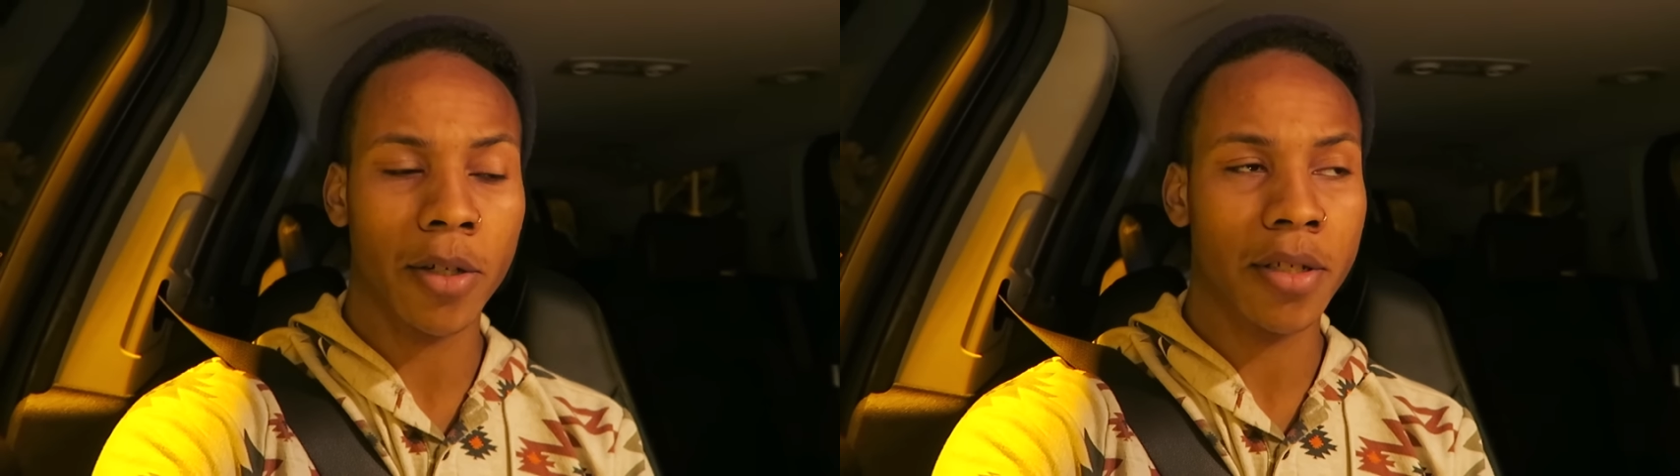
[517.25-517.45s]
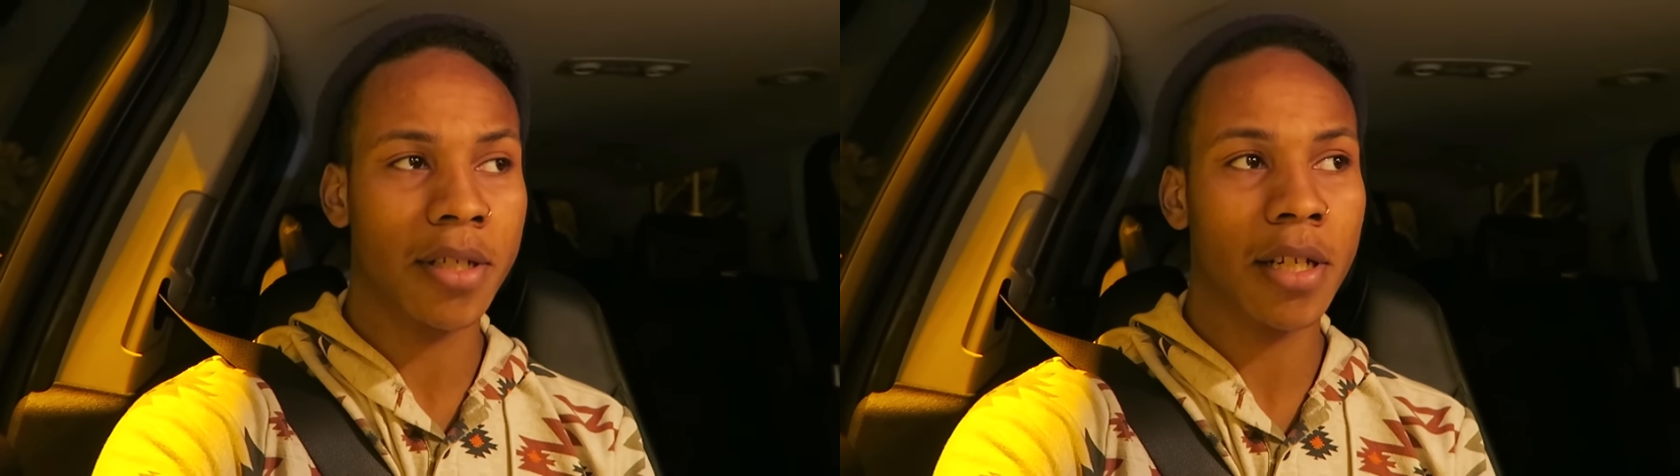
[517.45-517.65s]

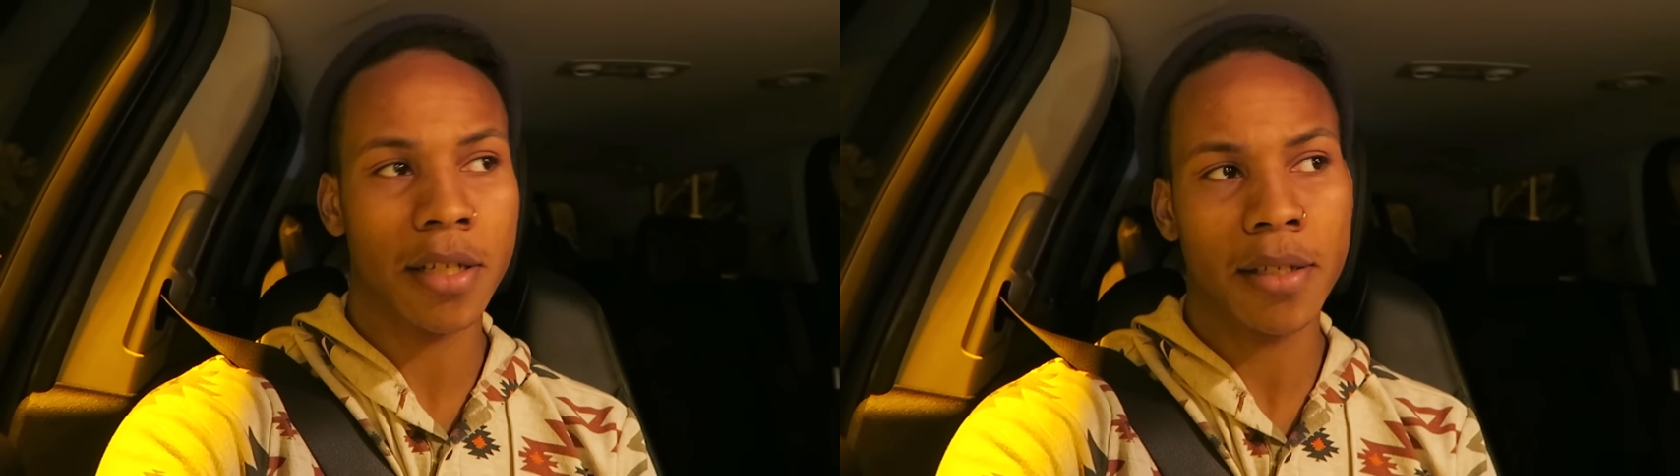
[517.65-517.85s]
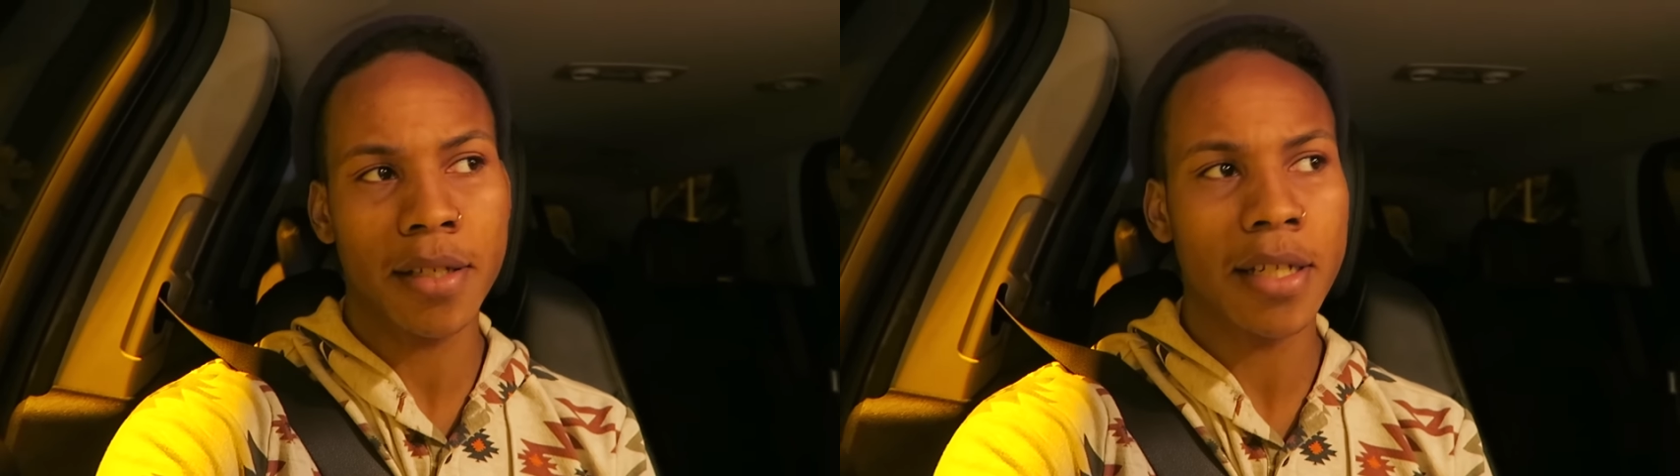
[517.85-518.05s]
or
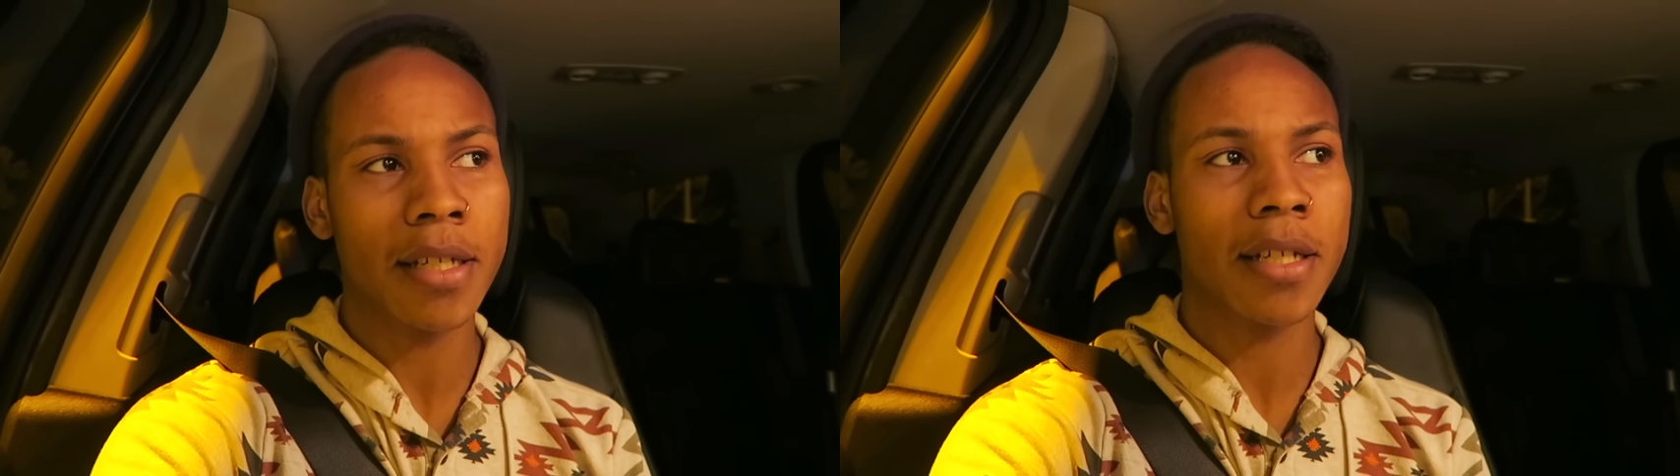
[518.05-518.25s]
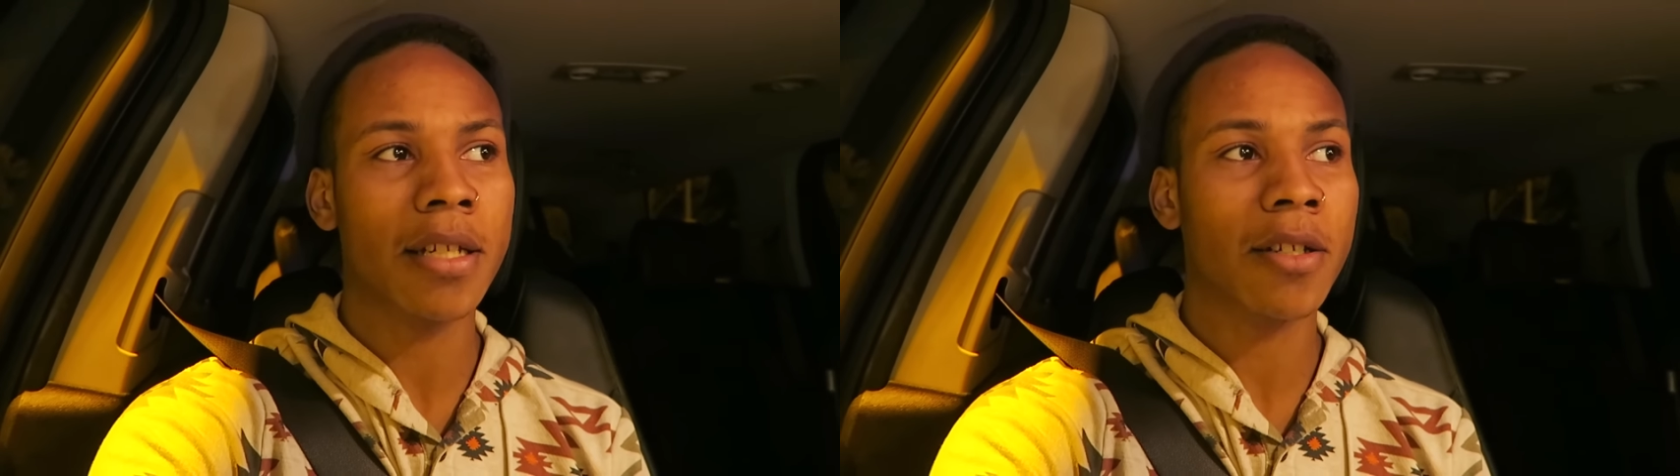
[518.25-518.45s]
just Z
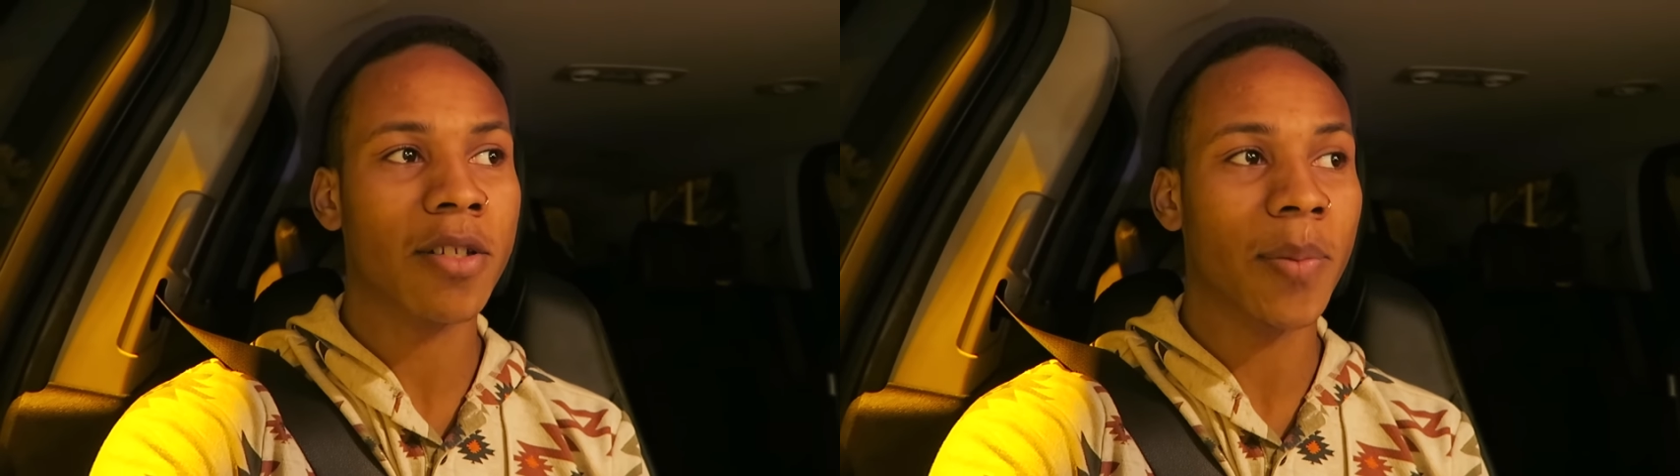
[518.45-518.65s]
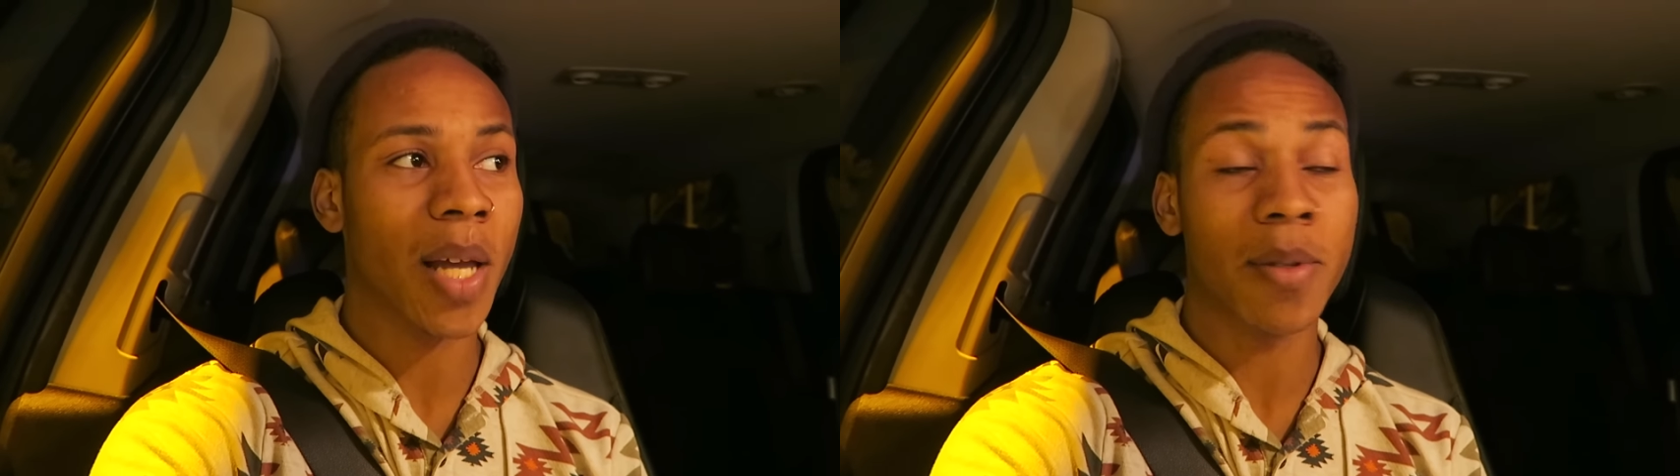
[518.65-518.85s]
Z,
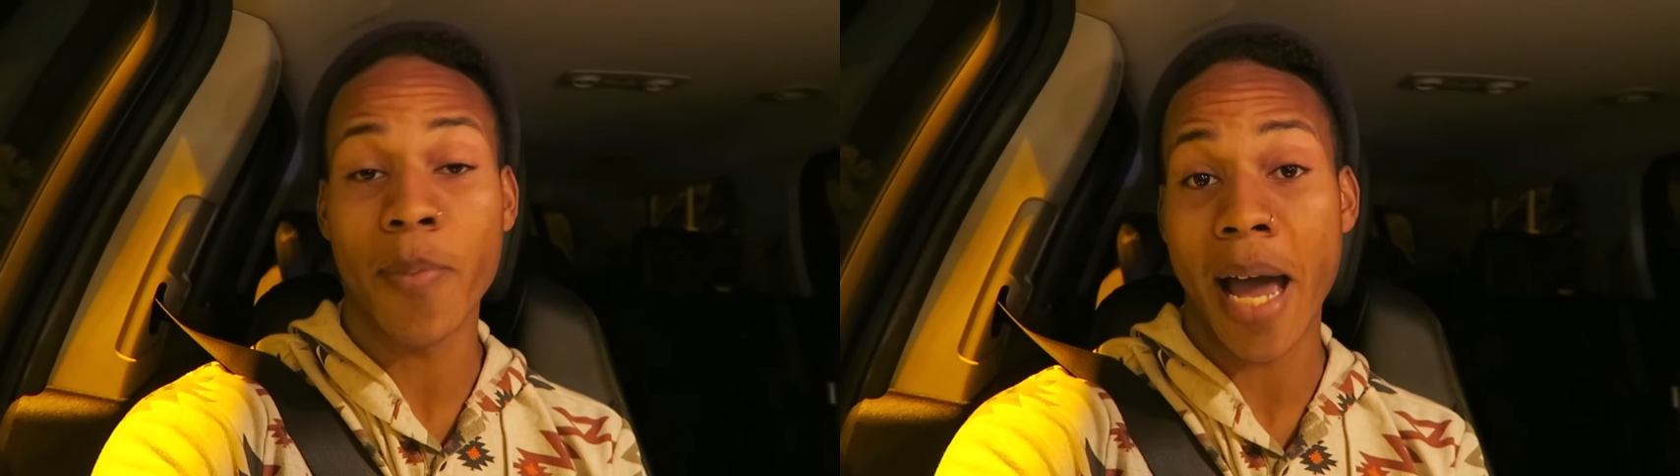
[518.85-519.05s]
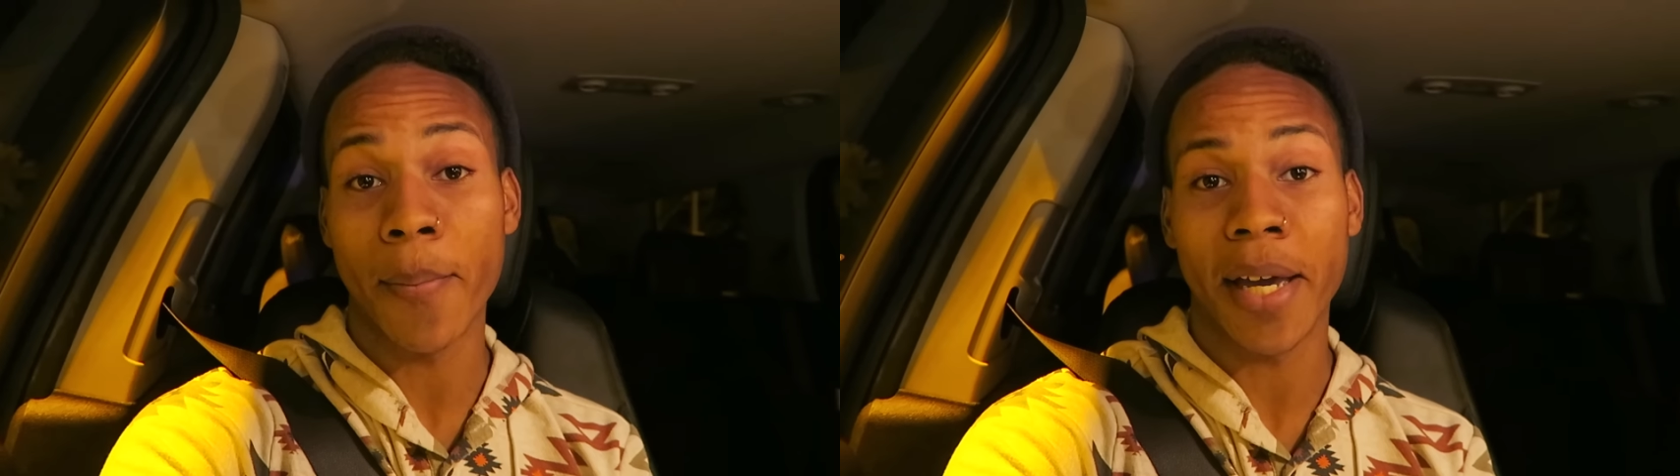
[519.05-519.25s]
sometimes
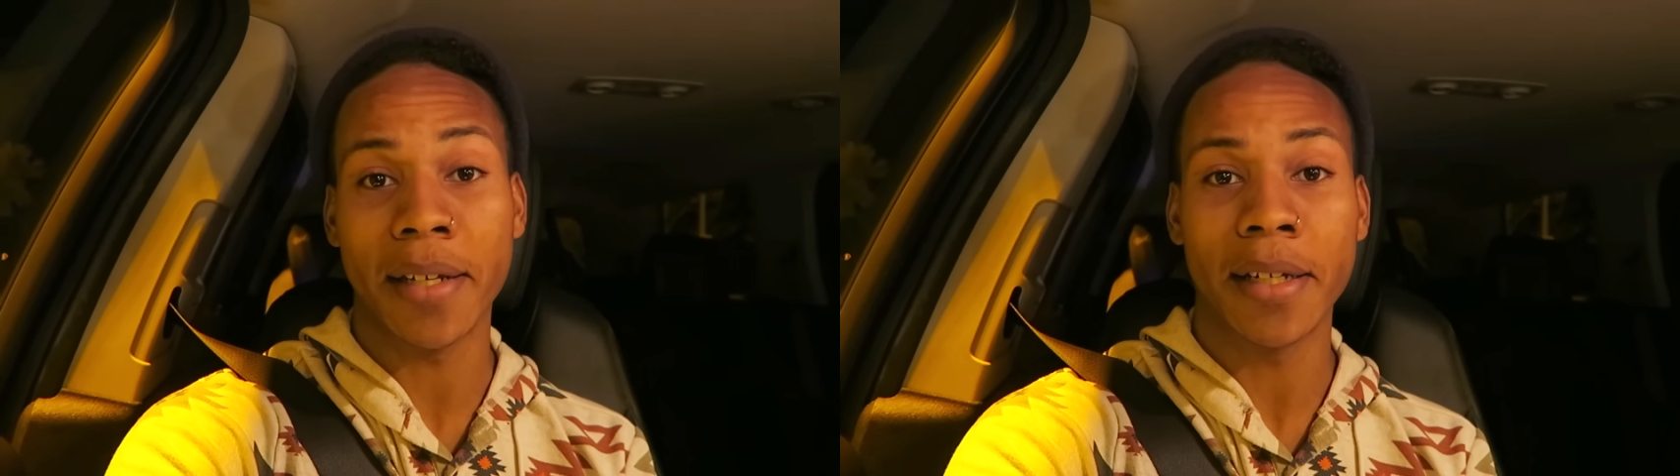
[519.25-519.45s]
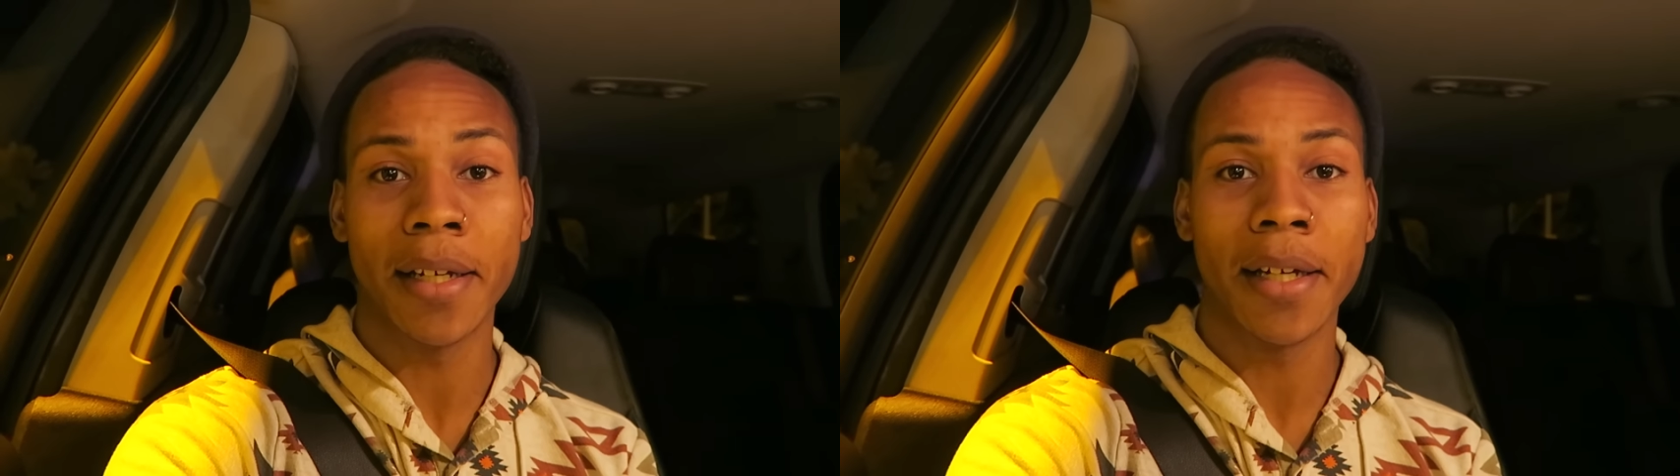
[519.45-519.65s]
Batman,